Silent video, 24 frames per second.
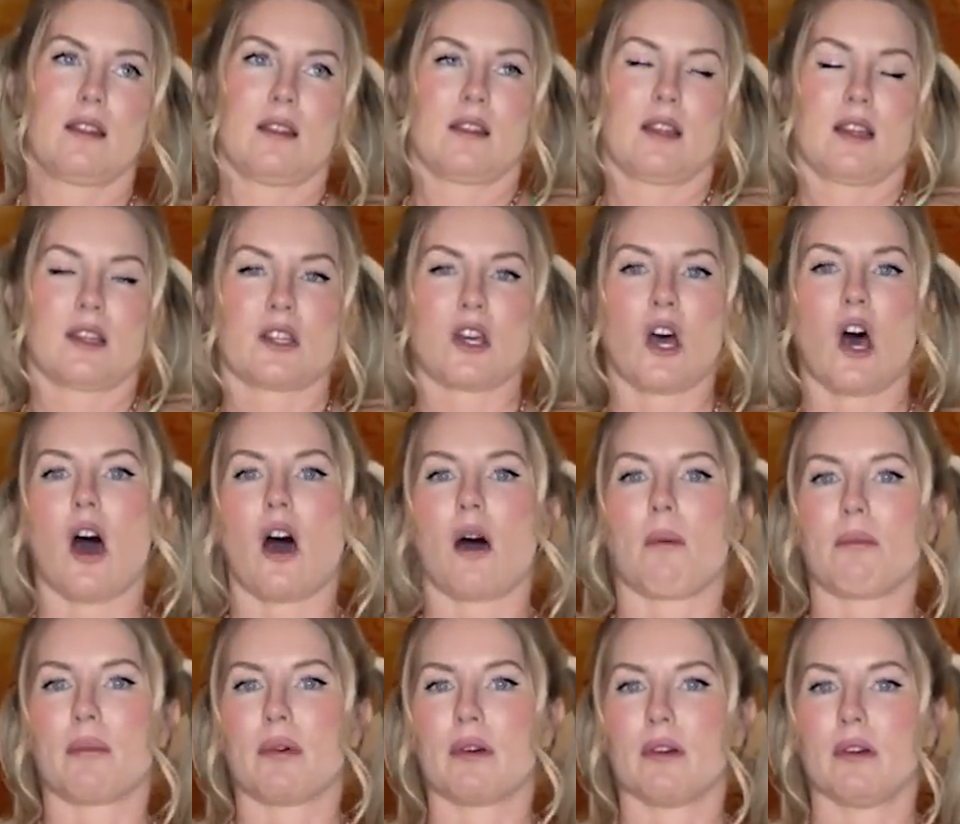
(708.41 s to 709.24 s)
the
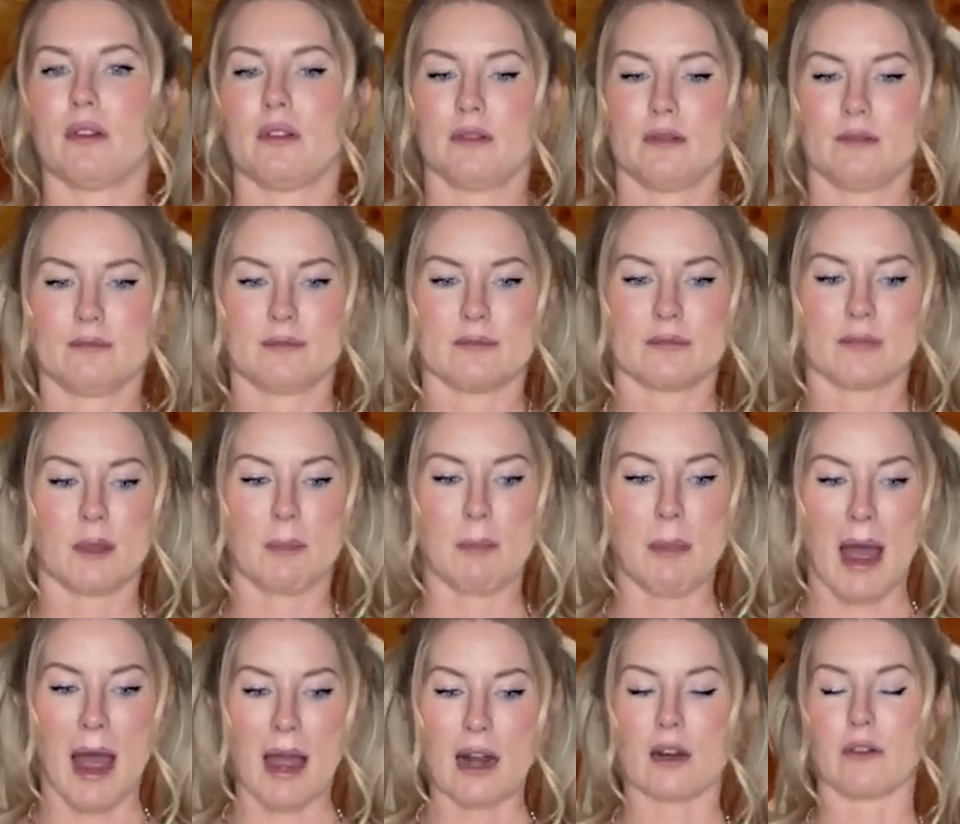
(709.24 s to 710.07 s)
top, the
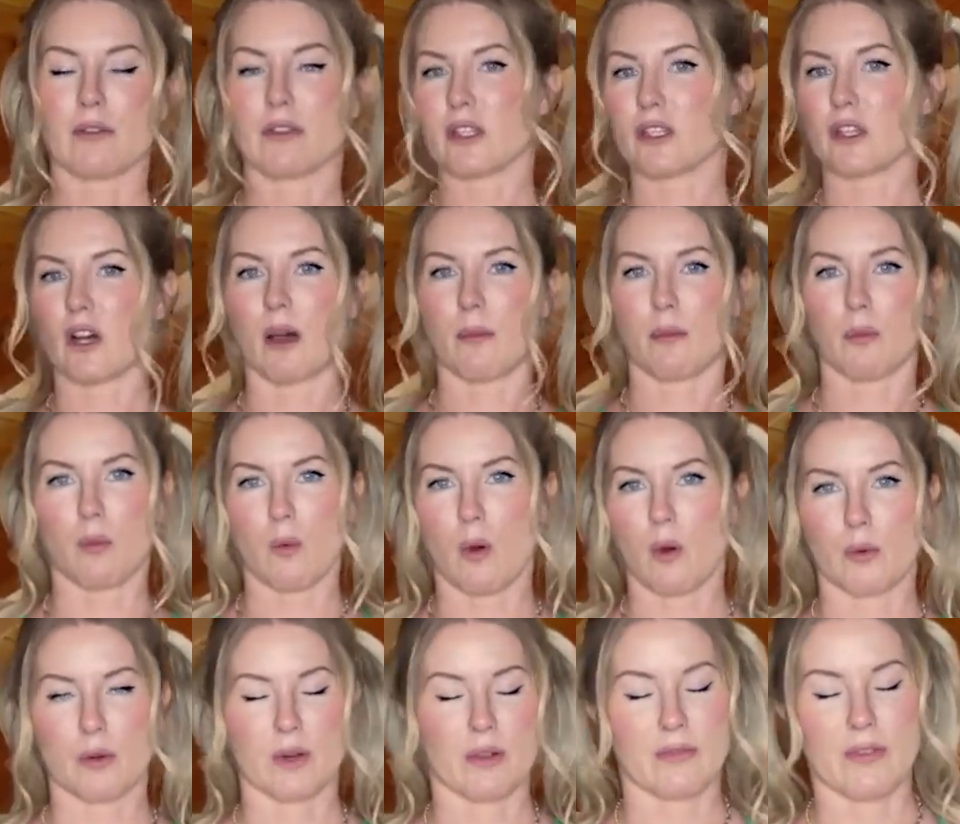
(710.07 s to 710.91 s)
back of the top
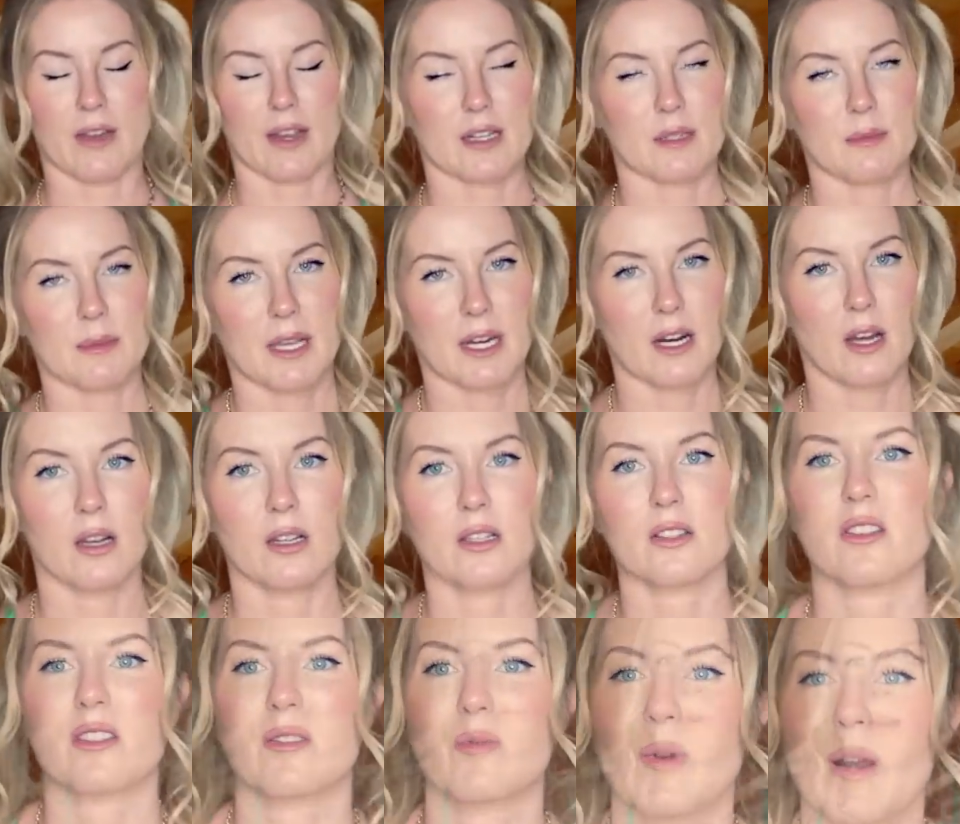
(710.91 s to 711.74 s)
won't affect me at all.
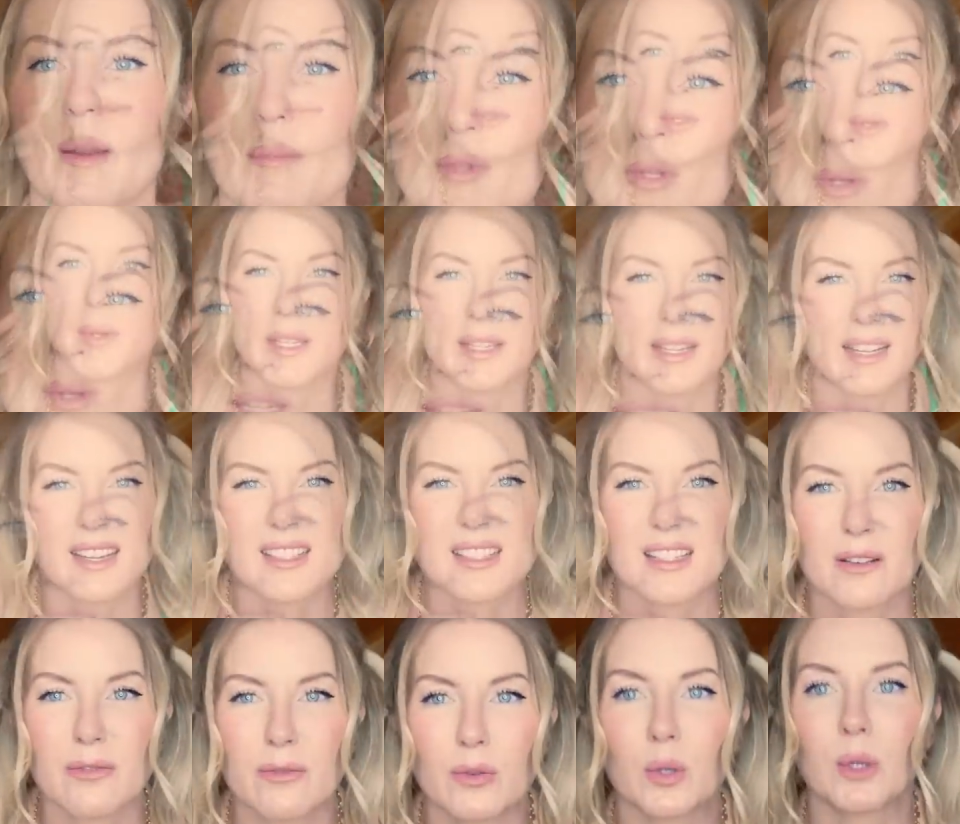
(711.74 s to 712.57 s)
It's just what I'm doing, like I
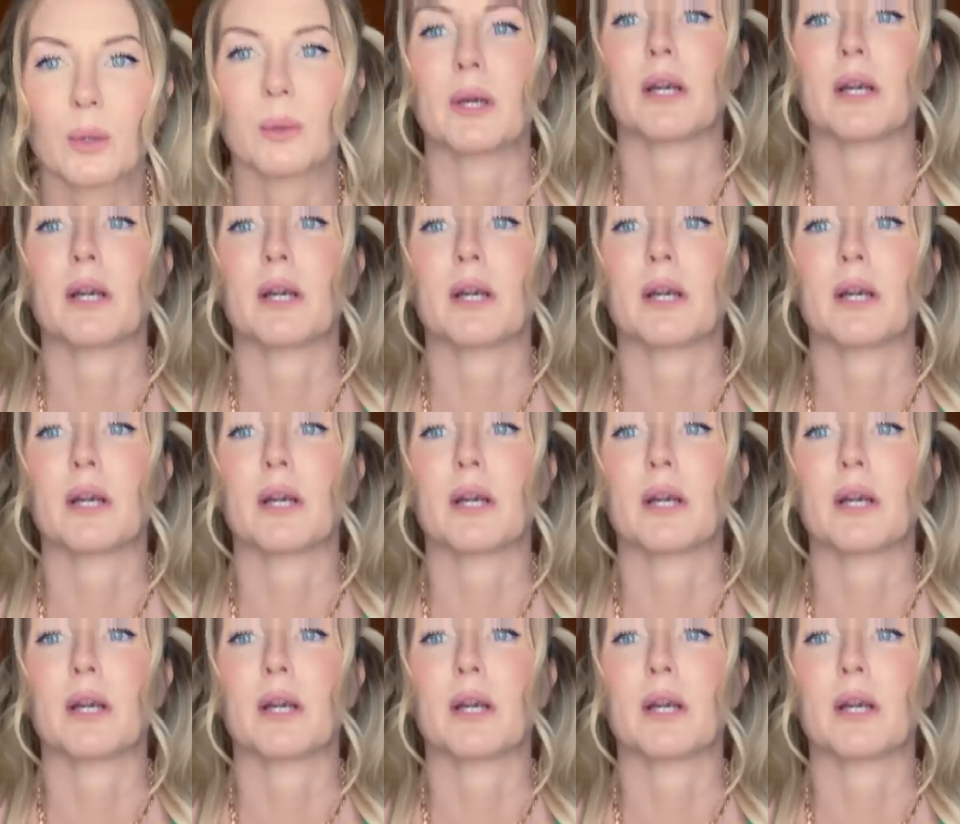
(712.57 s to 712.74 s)
said, floor